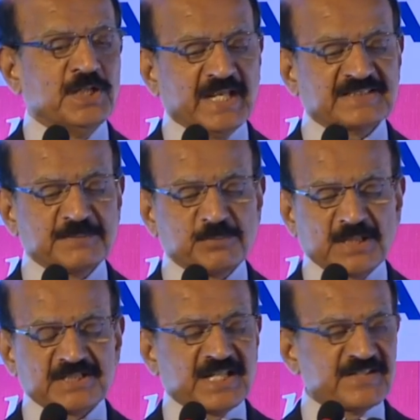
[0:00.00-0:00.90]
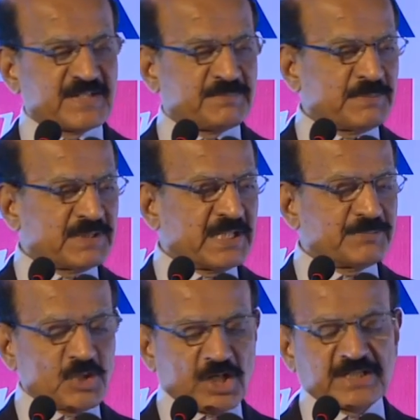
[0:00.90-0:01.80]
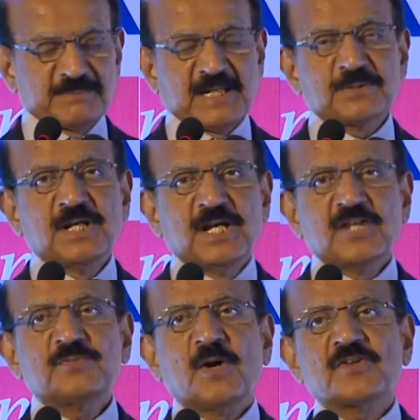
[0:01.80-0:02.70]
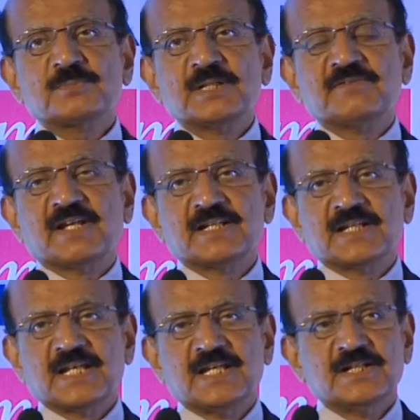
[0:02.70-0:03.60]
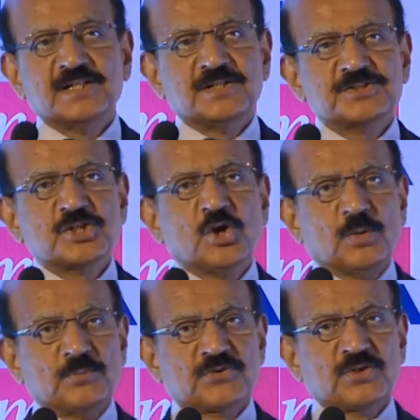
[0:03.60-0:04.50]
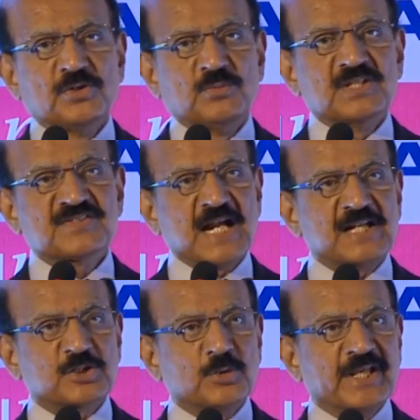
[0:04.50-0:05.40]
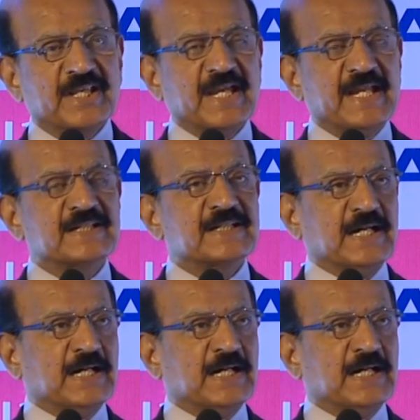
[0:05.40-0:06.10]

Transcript: Except one case that people keep talking about is possibly when the genomes will start going and